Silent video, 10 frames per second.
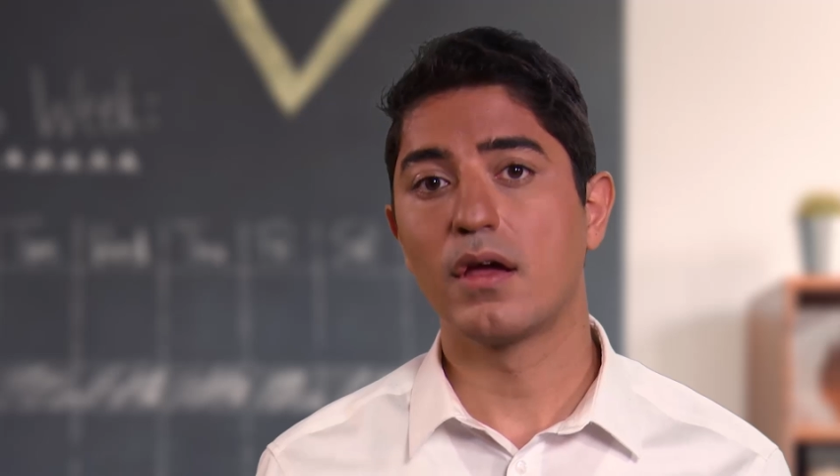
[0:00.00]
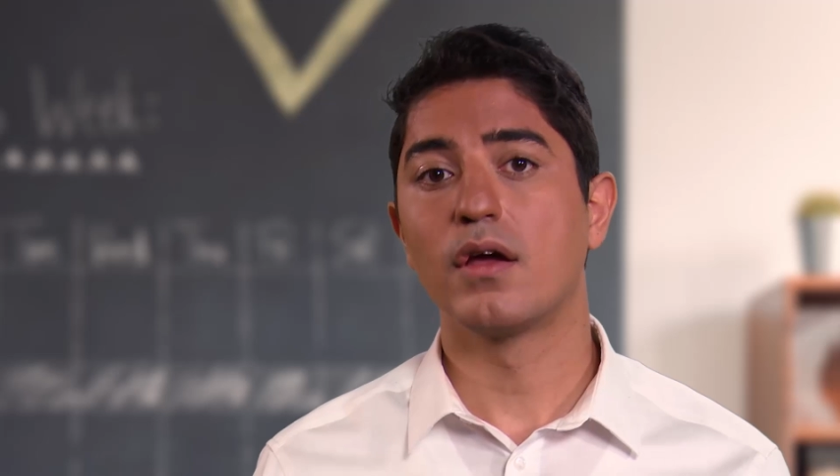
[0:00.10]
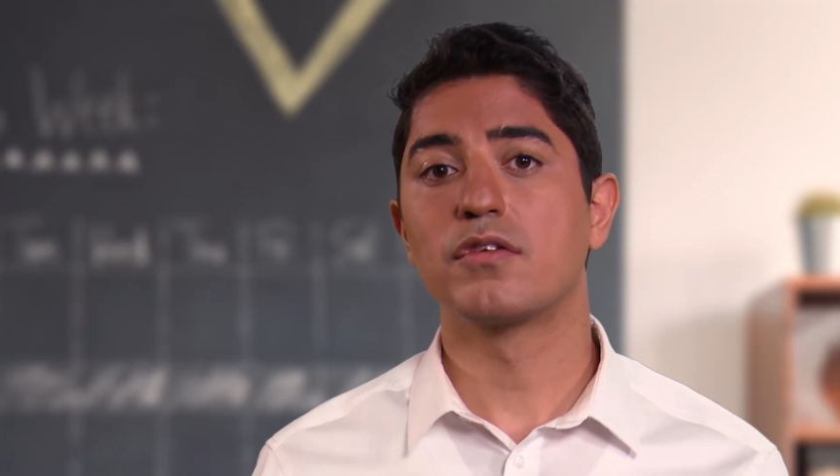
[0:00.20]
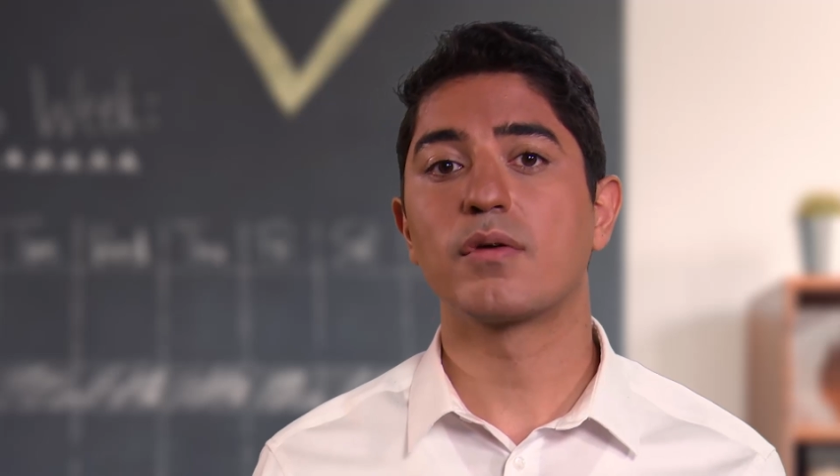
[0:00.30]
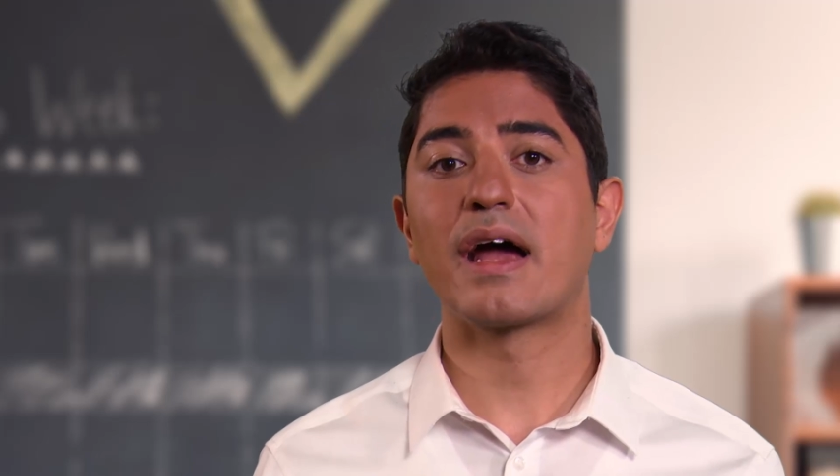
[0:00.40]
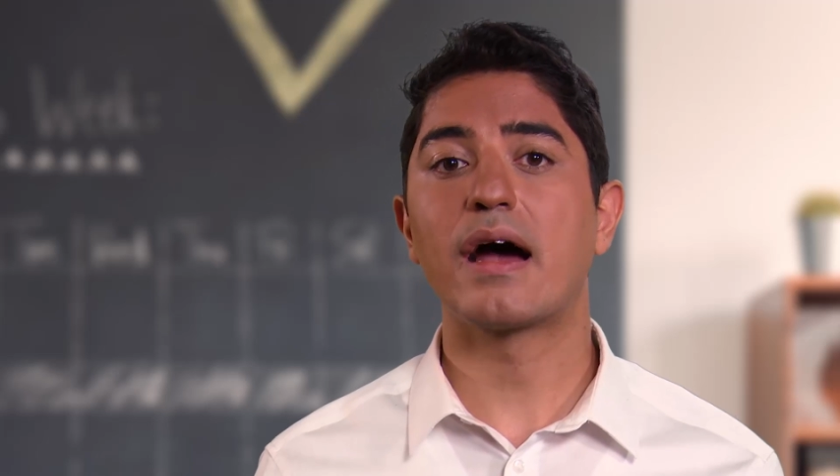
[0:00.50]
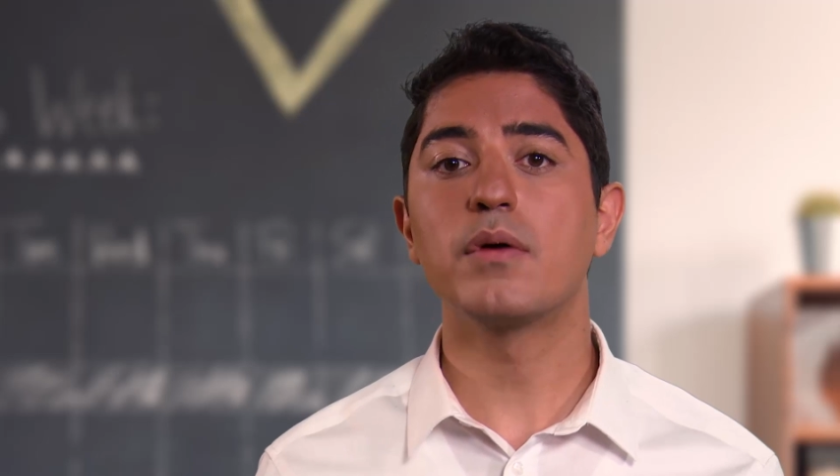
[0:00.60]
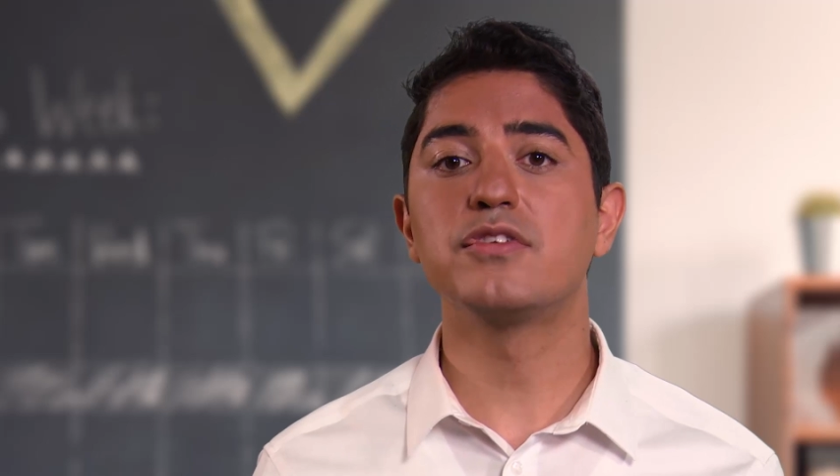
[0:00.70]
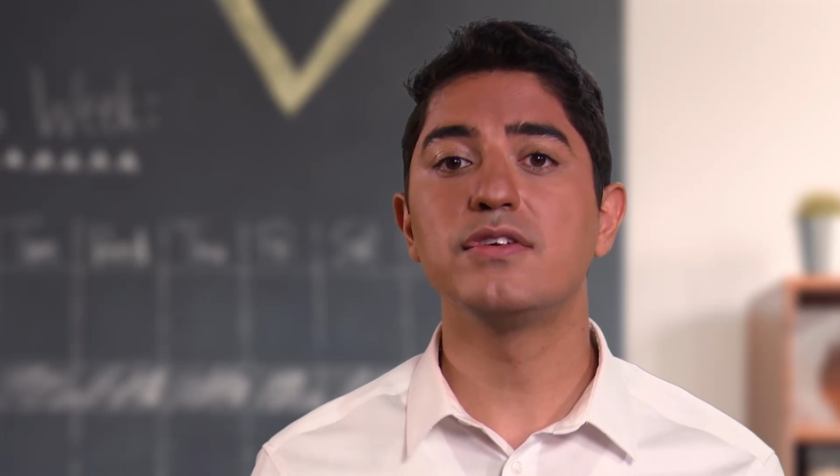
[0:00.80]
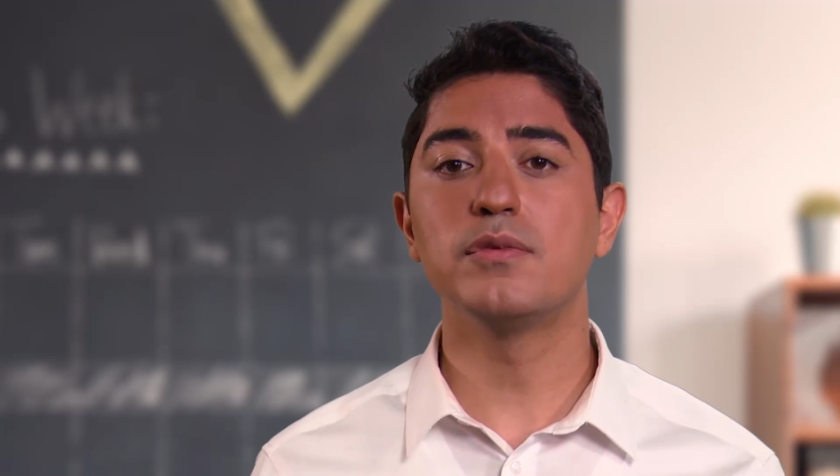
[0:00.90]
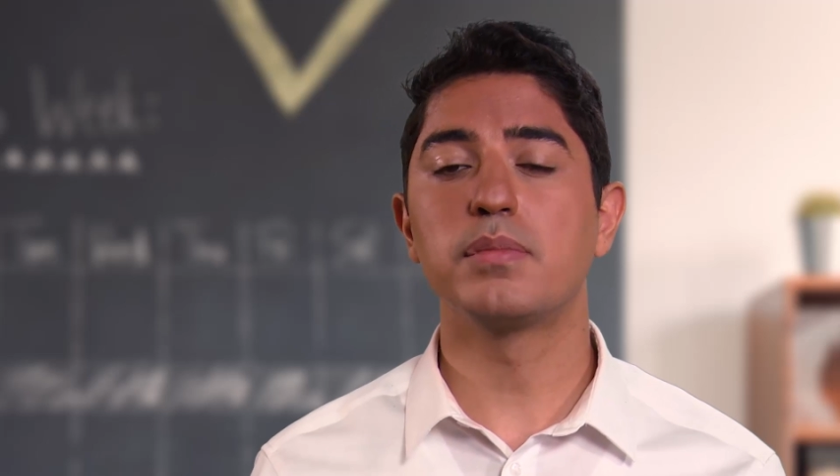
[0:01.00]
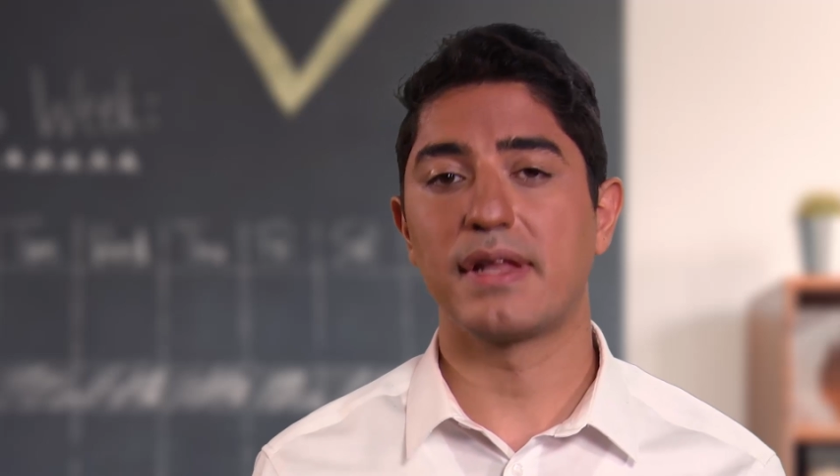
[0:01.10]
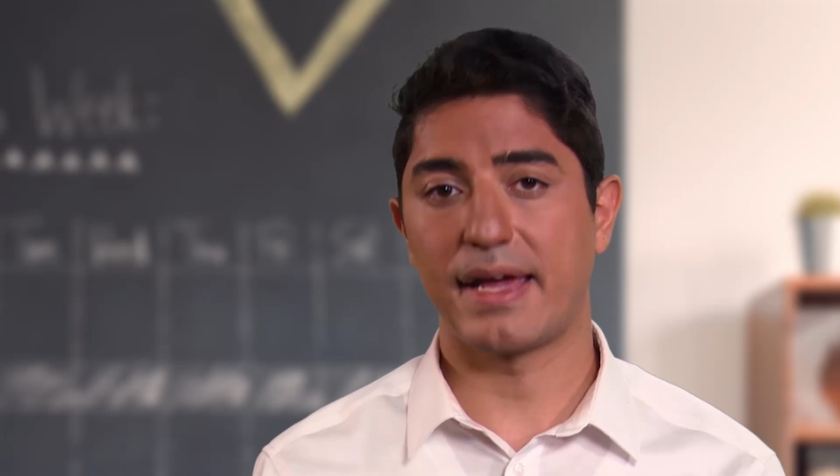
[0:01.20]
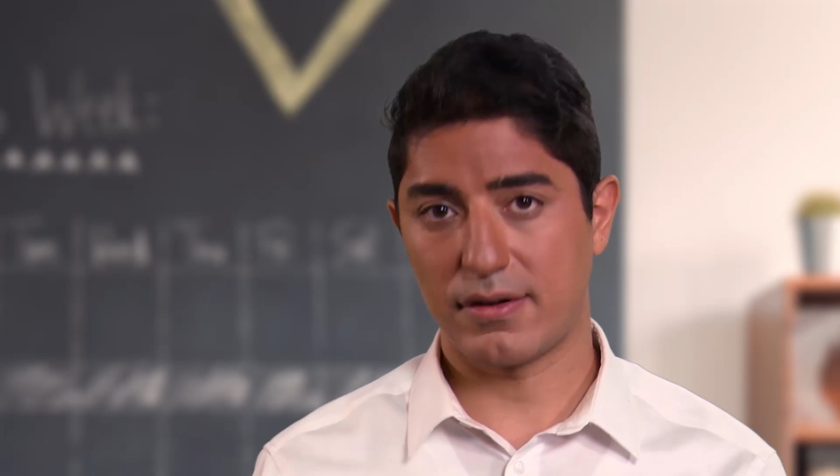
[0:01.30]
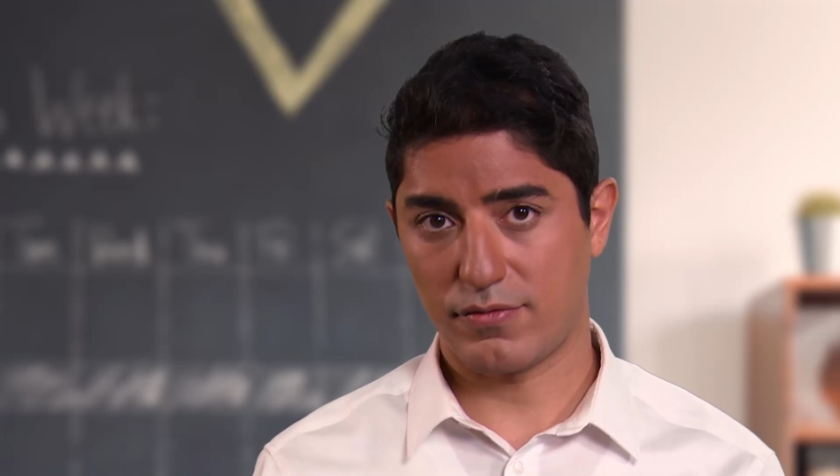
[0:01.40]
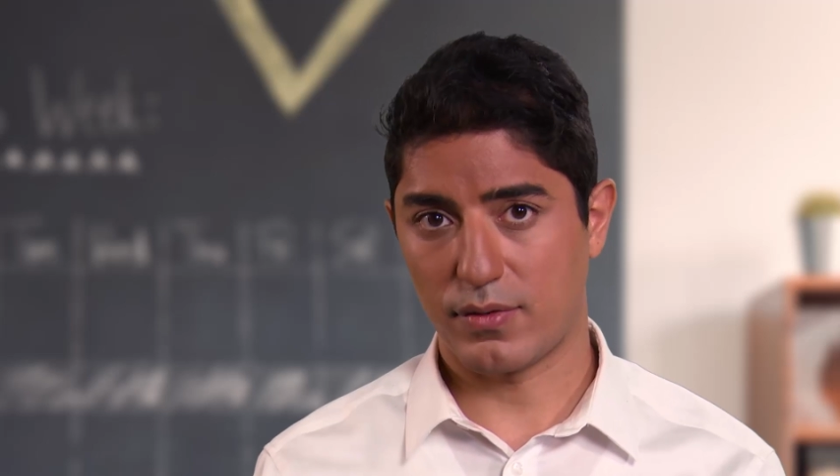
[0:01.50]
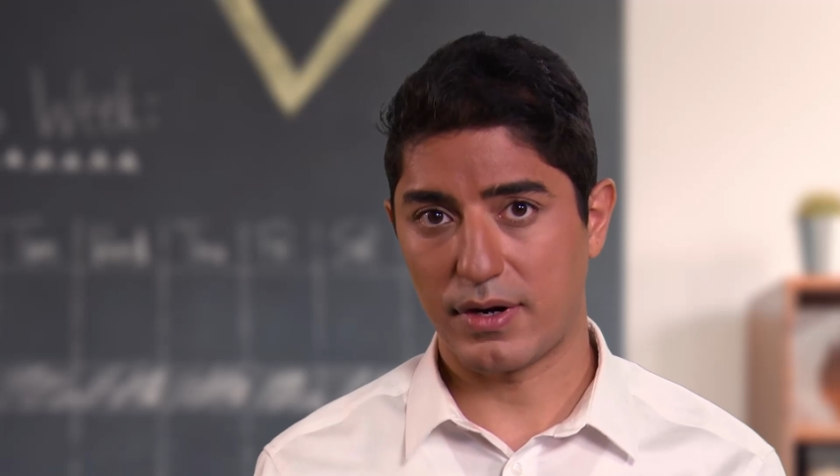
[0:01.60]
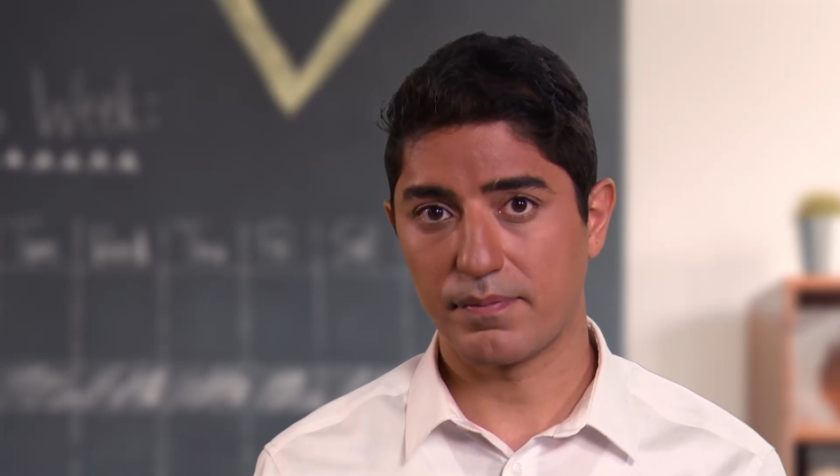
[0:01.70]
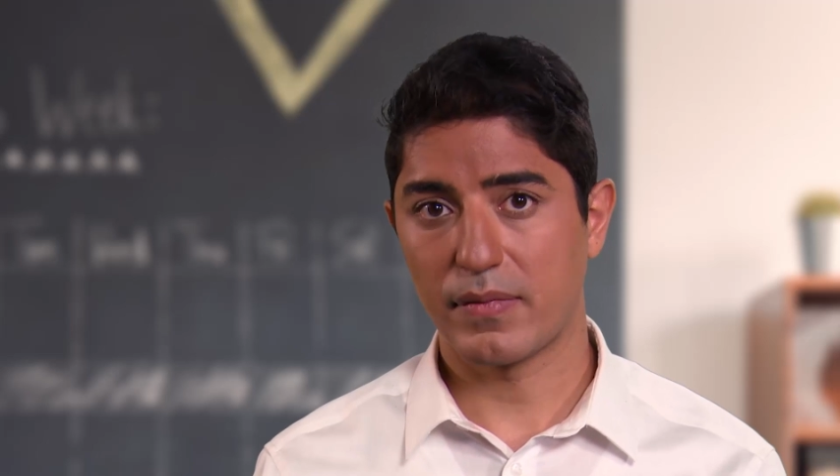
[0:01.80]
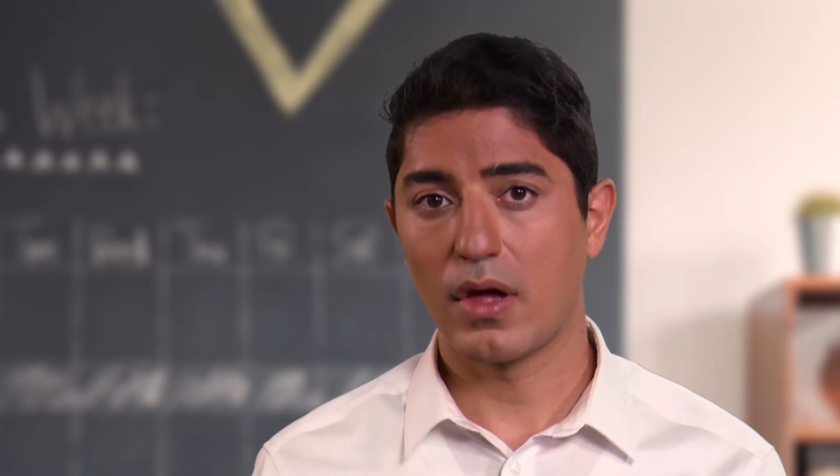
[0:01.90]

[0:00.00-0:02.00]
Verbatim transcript: So how do you plan for it?